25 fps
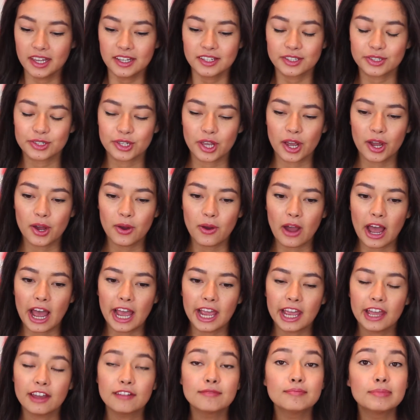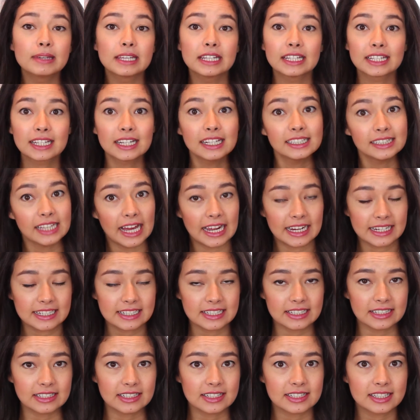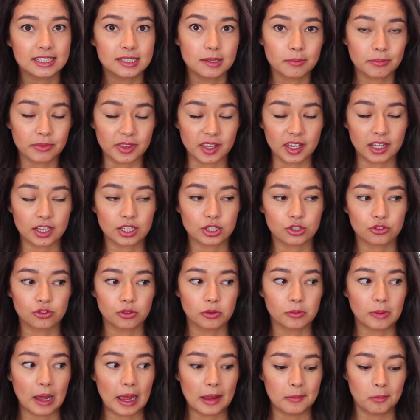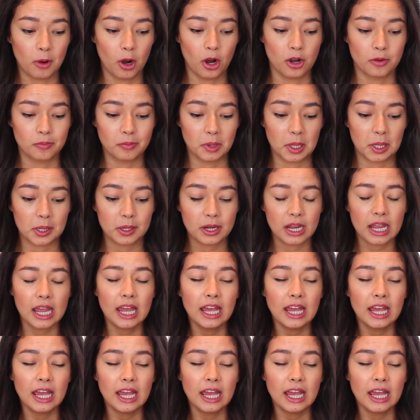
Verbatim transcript: so I have been collecting some things for my apartment.